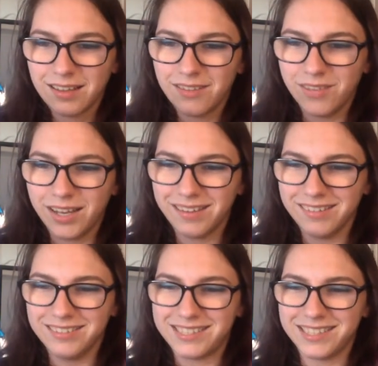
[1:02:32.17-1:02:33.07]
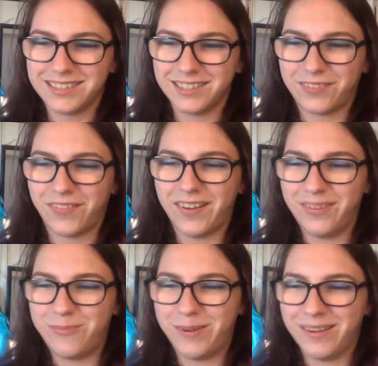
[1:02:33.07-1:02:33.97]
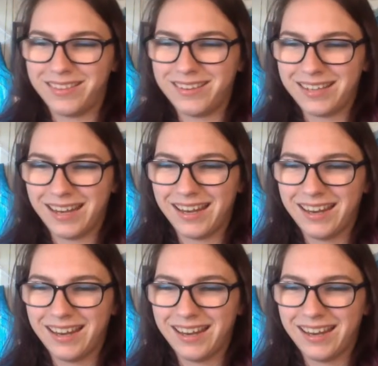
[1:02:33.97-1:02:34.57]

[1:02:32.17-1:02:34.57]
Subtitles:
Buy her new scissors for birthday.